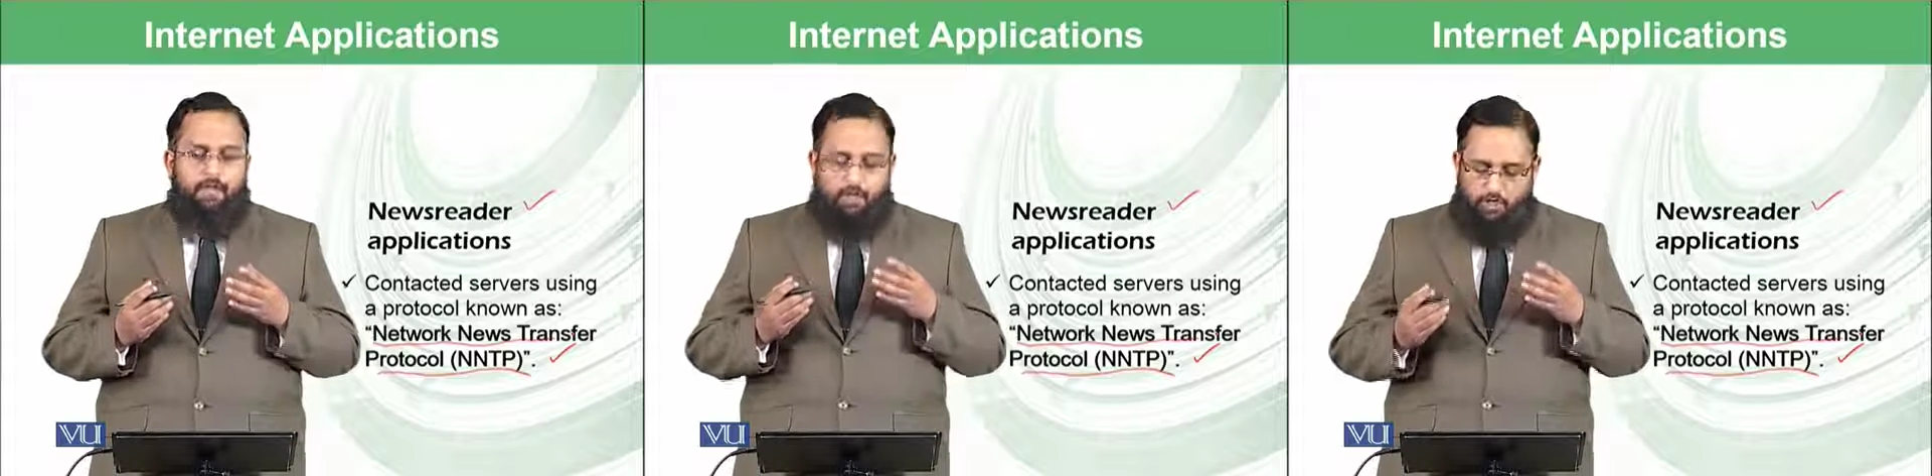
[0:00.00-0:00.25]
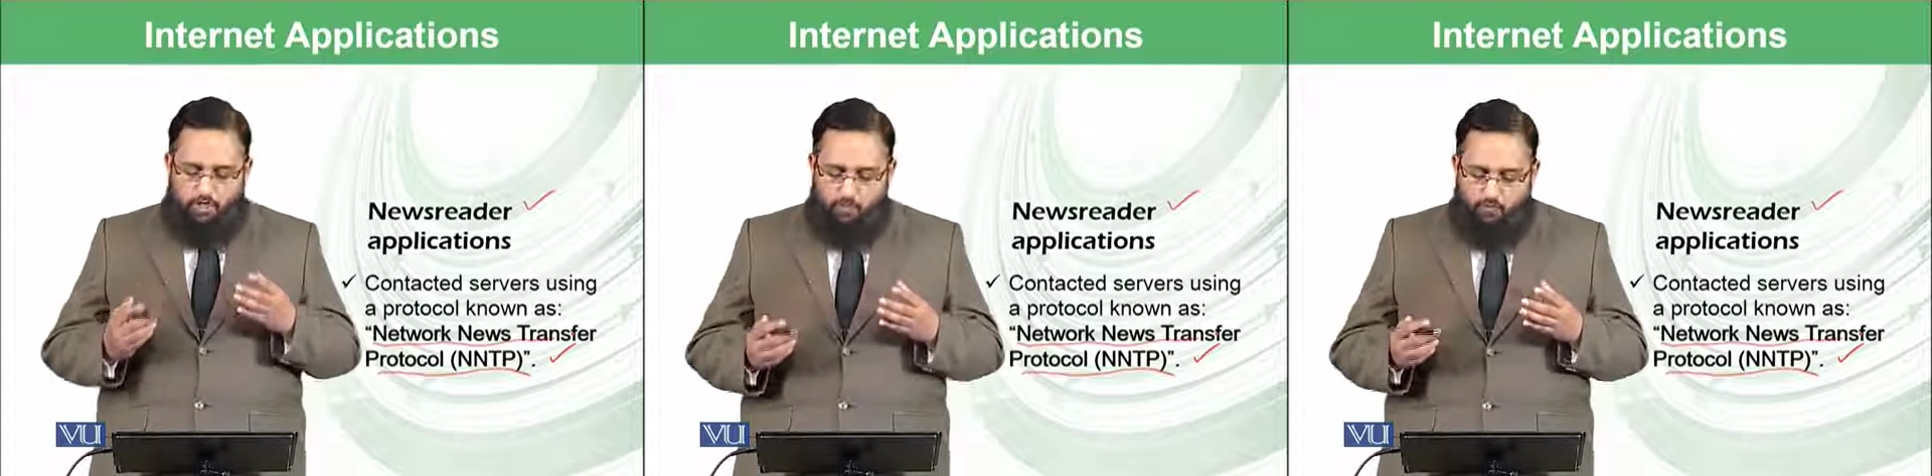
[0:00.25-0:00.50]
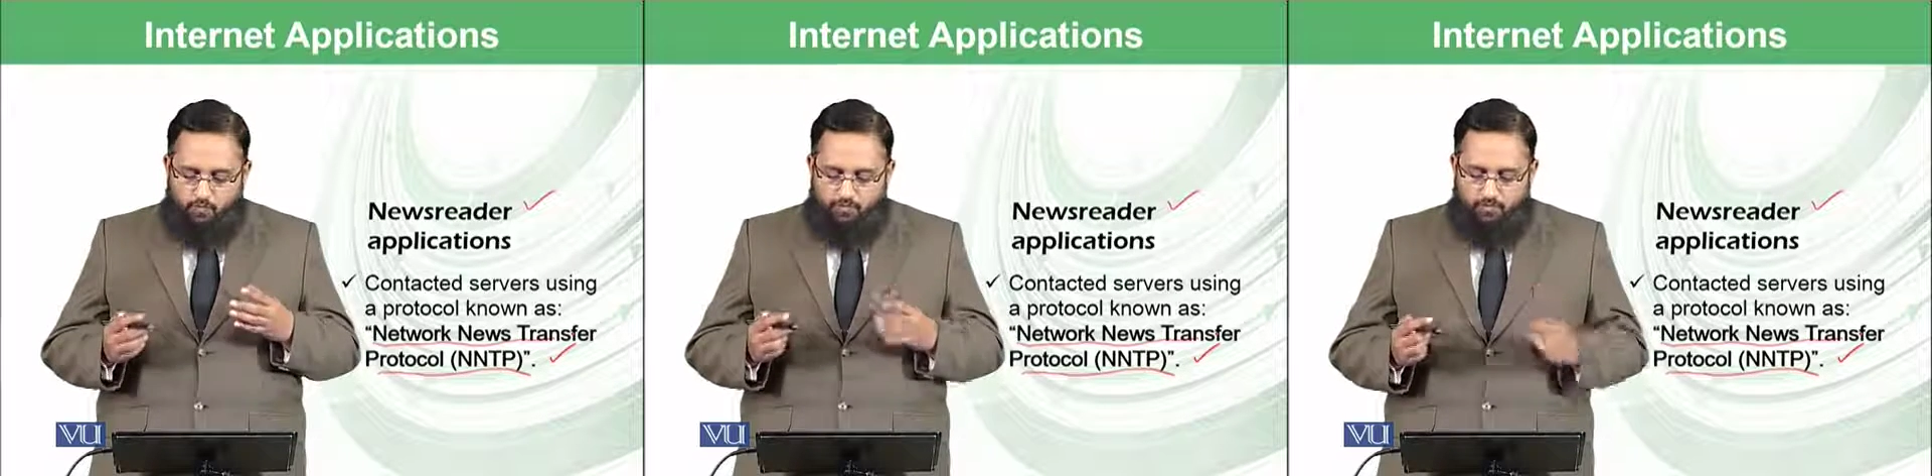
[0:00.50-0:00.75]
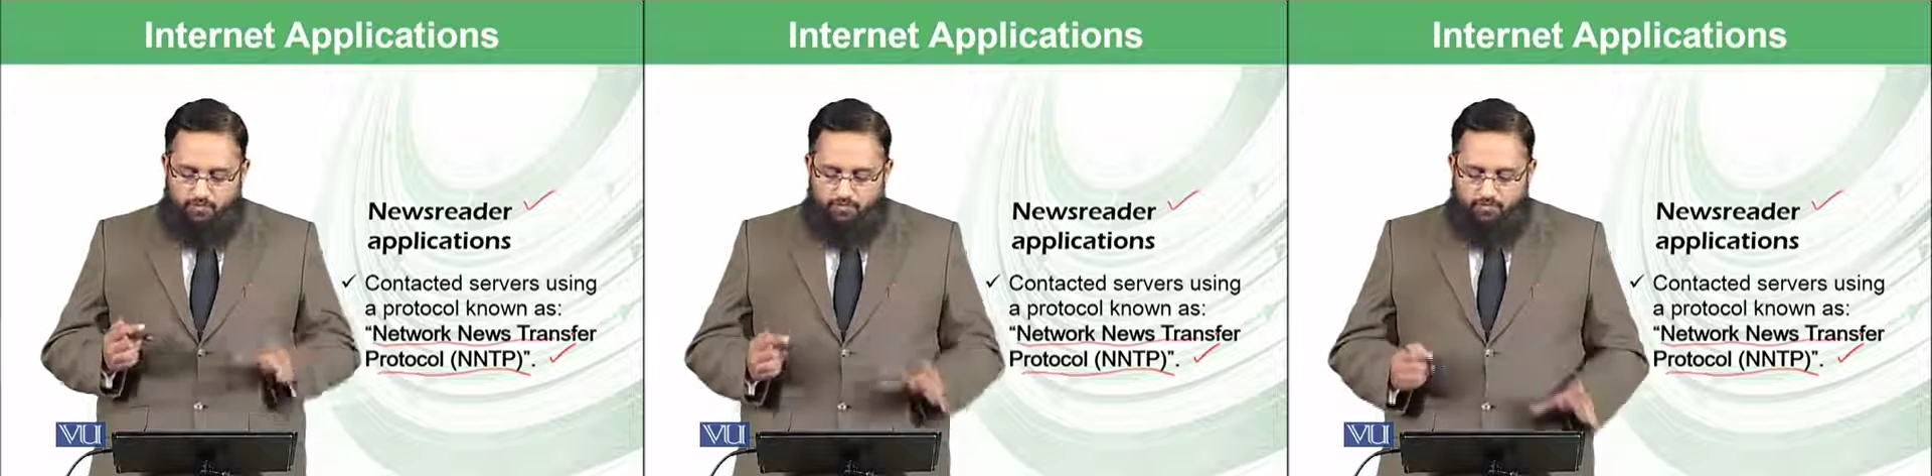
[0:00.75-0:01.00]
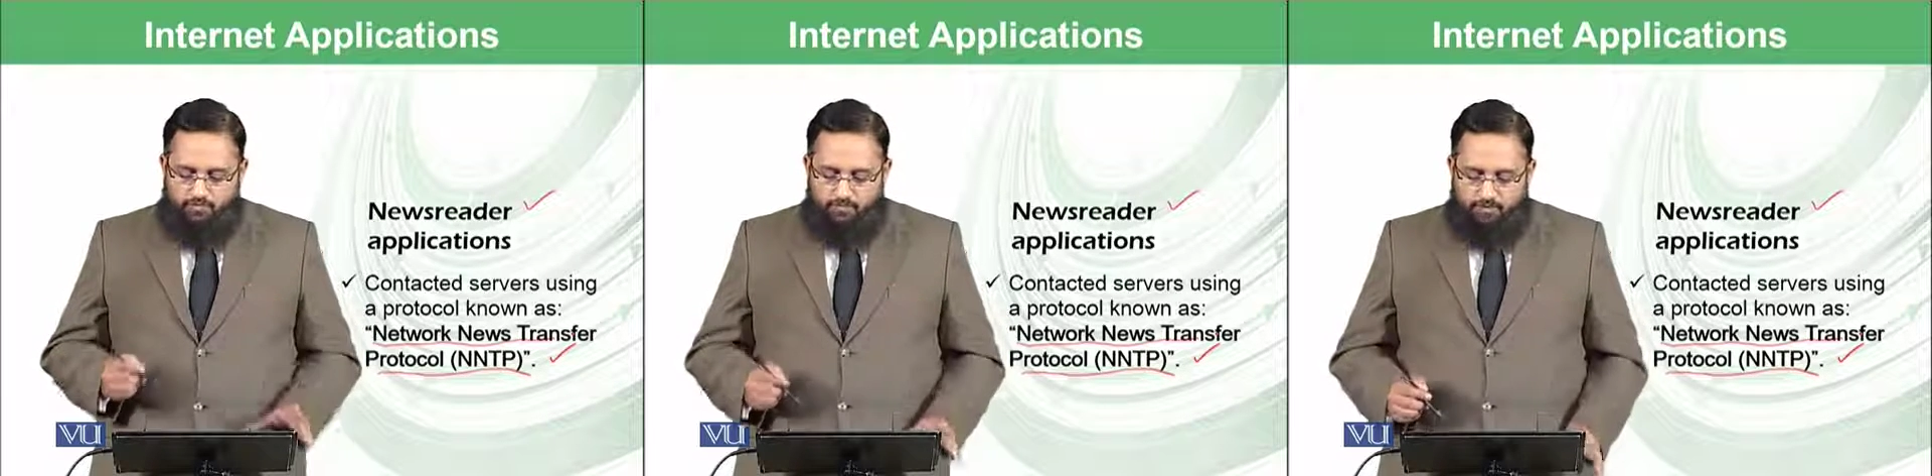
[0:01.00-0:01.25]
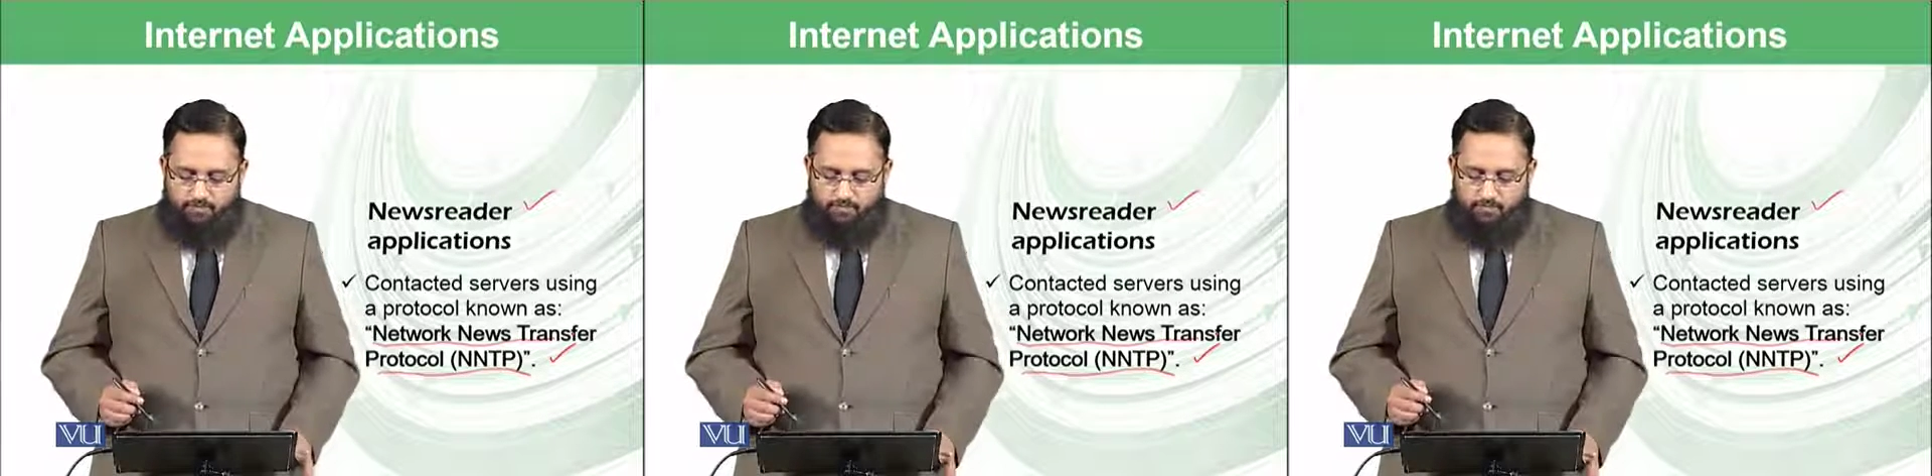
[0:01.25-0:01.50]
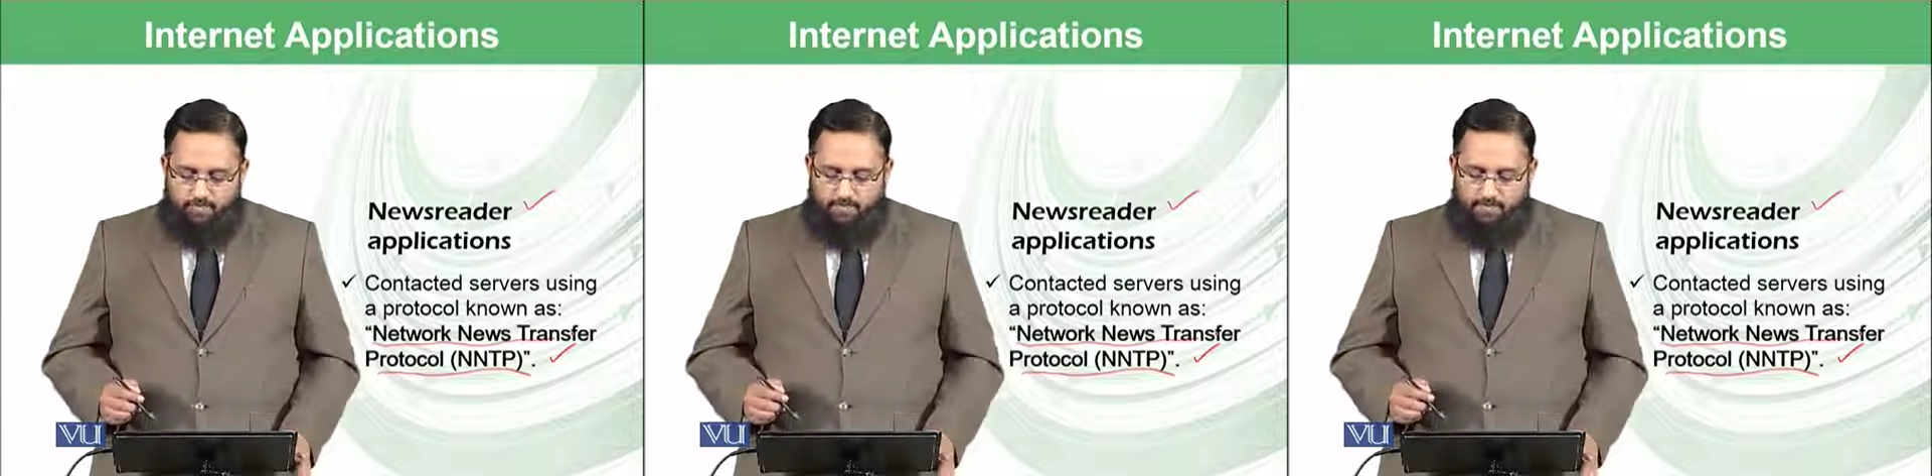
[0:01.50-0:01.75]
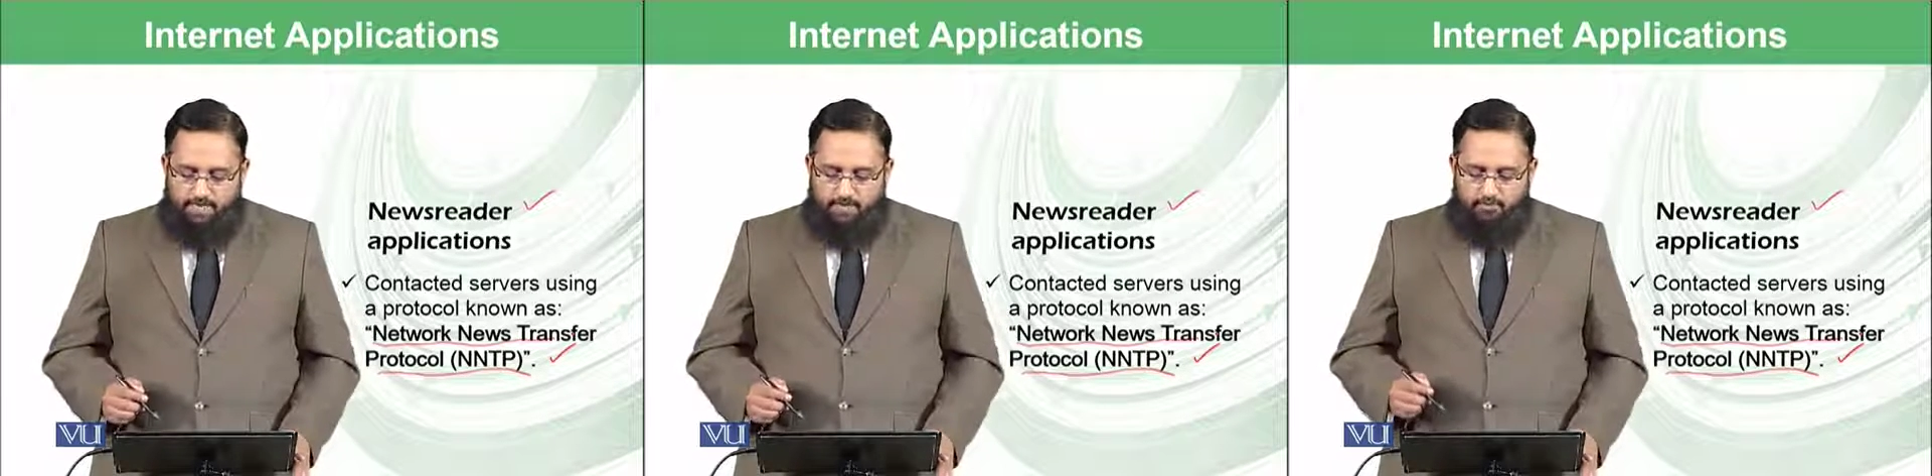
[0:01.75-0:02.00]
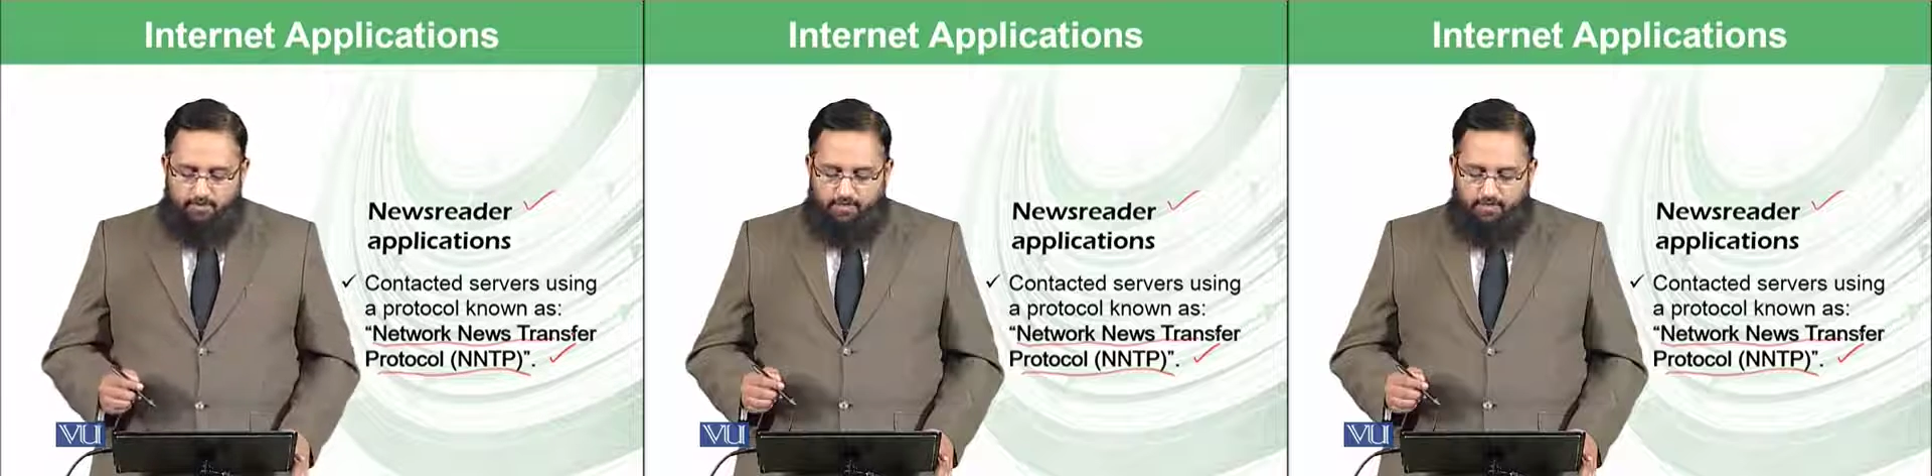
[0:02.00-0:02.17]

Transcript: network